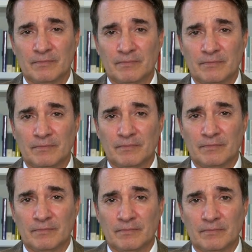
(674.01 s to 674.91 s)

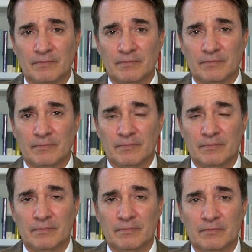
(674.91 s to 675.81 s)

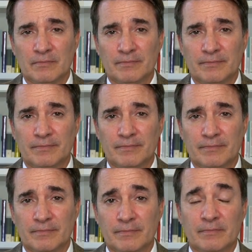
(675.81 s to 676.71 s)

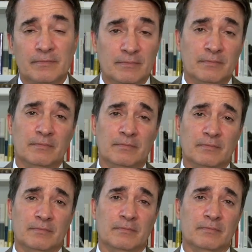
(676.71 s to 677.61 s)

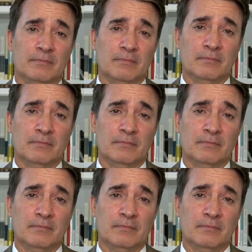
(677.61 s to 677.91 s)
The person shown says nothing.